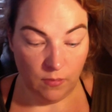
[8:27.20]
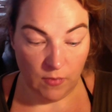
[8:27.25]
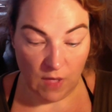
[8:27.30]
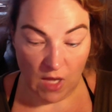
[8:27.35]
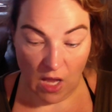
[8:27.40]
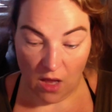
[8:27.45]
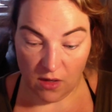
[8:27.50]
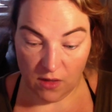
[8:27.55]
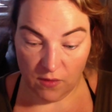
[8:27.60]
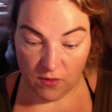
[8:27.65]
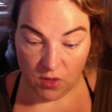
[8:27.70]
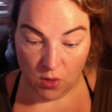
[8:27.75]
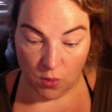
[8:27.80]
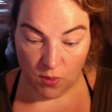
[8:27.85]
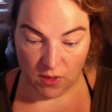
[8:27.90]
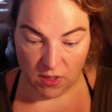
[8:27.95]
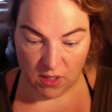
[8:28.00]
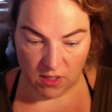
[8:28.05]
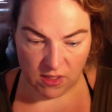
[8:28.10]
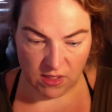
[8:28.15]
I don't even know
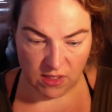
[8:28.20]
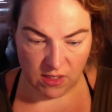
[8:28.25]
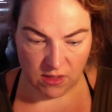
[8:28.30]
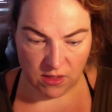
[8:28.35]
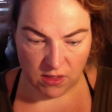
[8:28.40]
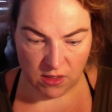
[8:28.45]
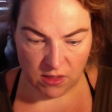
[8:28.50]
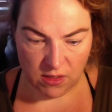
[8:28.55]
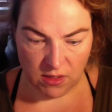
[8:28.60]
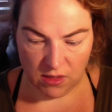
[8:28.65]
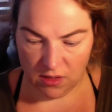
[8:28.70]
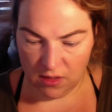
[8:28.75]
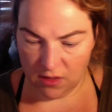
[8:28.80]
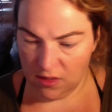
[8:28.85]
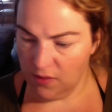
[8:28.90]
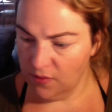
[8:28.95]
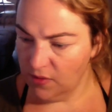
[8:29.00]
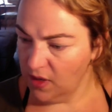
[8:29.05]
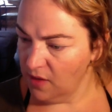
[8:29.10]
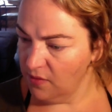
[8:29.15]
what this is because it doesn't
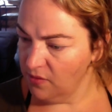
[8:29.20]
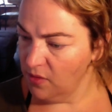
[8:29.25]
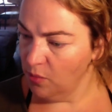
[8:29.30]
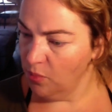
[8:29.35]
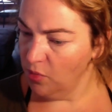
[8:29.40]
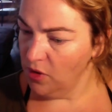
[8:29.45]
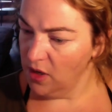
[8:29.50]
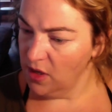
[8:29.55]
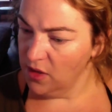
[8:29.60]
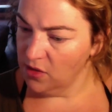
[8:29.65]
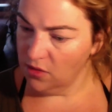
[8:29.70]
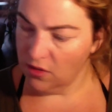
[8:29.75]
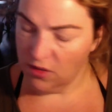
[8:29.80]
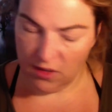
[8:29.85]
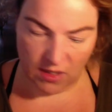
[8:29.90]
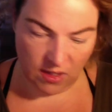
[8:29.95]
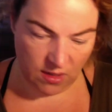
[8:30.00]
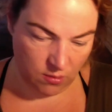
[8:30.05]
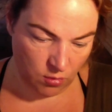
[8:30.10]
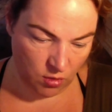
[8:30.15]
even have the brand on it
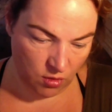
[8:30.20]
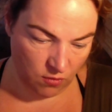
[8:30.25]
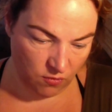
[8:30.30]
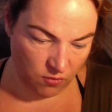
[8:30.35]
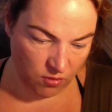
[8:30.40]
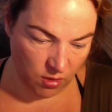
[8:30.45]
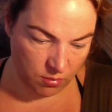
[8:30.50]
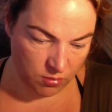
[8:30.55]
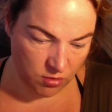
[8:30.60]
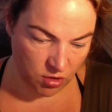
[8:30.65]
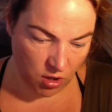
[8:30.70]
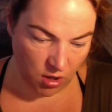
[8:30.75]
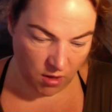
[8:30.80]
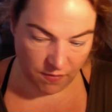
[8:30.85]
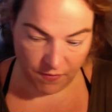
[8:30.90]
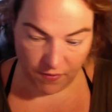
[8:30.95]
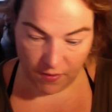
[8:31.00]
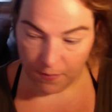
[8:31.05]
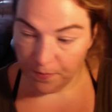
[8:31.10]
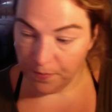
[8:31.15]
anymore. It rubbed
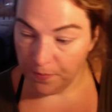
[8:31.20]
off.